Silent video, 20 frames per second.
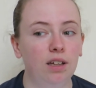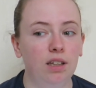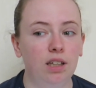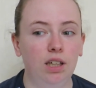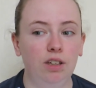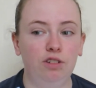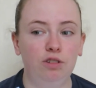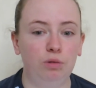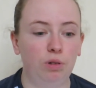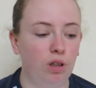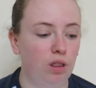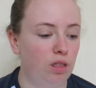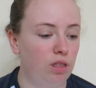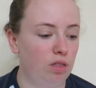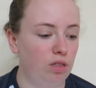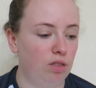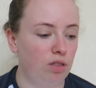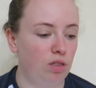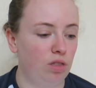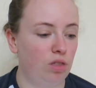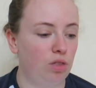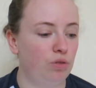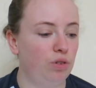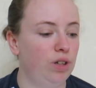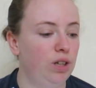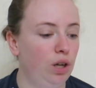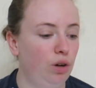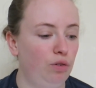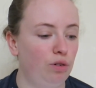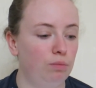Even with
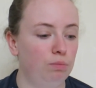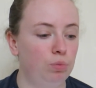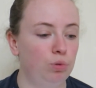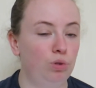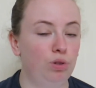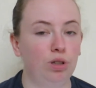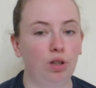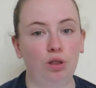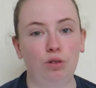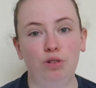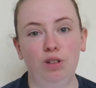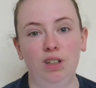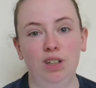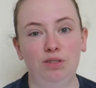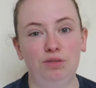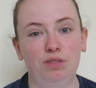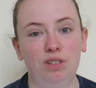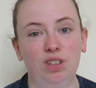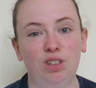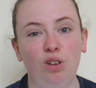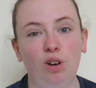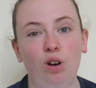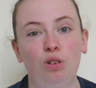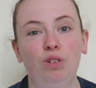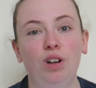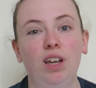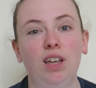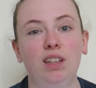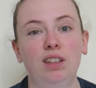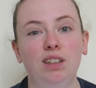3 different books at 3 different star
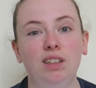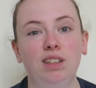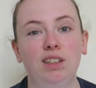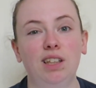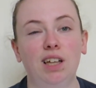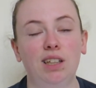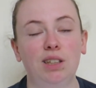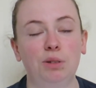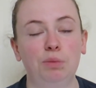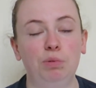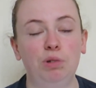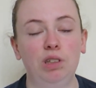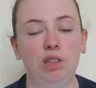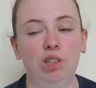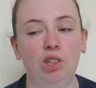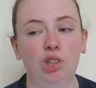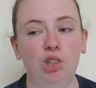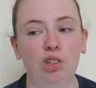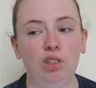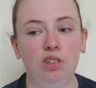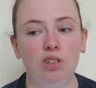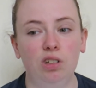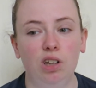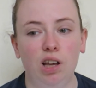ratings, that's pretty good.